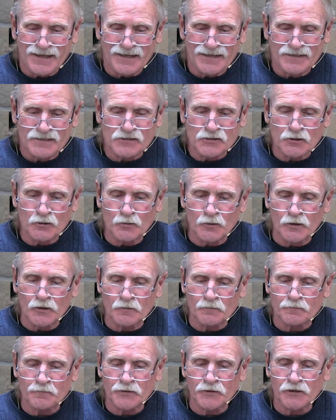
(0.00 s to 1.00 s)
So
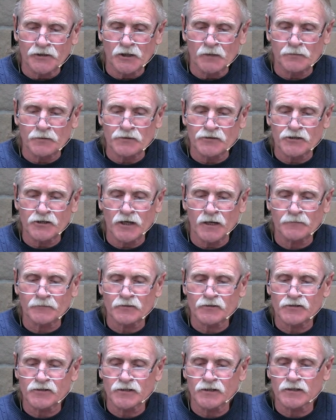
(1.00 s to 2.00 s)
we'll pick up in
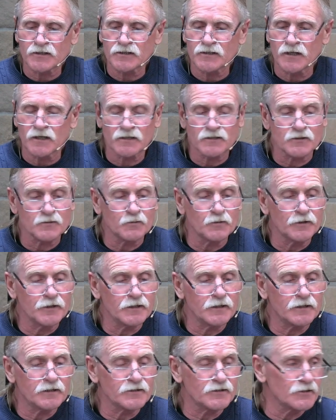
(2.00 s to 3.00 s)
chapter 6 next
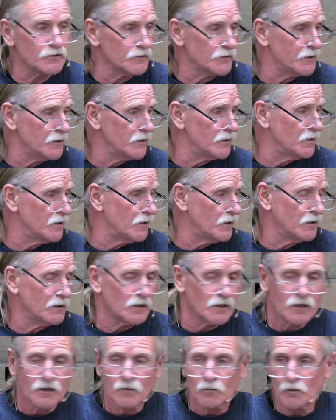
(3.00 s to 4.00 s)
week. Is there any, well,
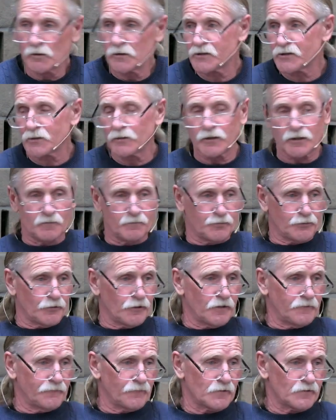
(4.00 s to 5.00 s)
let's go ahead and
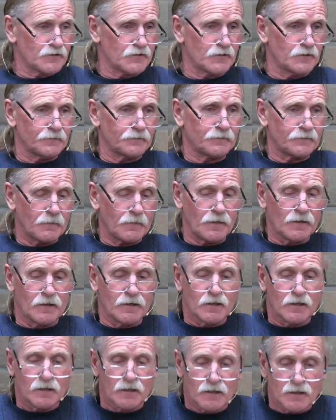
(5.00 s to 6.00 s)
pray first.
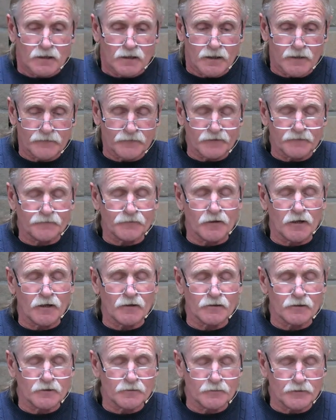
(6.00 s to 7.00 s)
Heavenly
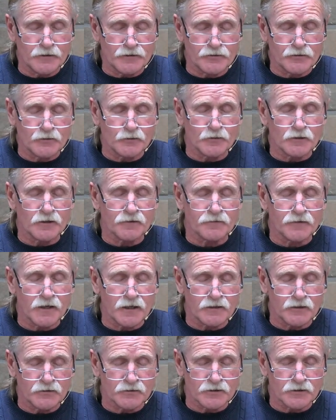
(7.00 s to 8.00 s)
Father, we do want to
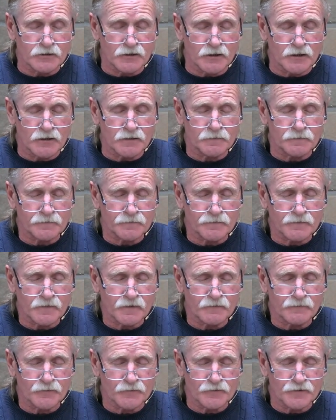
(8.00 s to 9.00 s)
thank you tonight
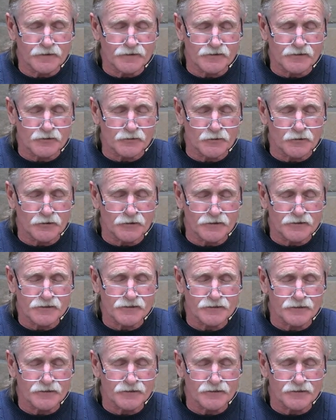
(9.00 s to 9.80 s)
for these stories.